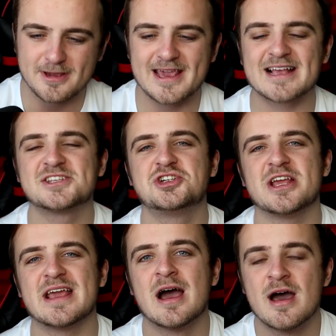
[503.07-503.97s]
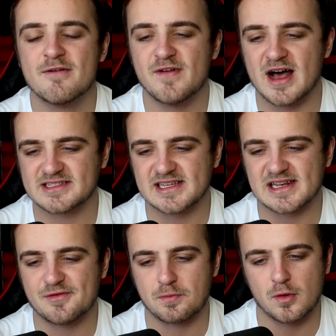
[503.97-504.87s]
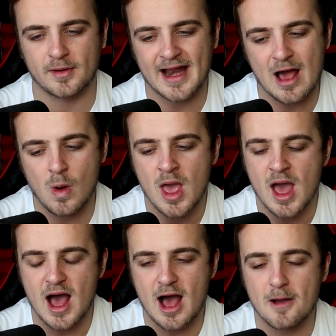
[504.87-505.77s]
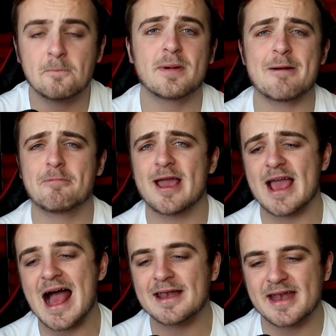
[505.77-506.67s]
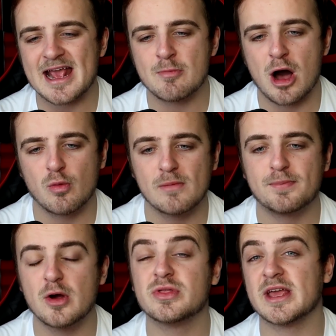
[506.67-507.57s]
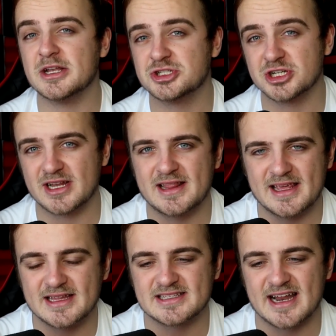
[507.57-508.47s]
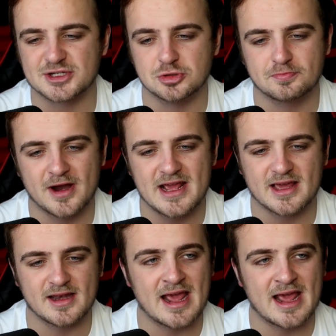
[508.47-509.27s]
PSG versus Liverpool. Now, Mbappe and Neymar were both injured in the international break.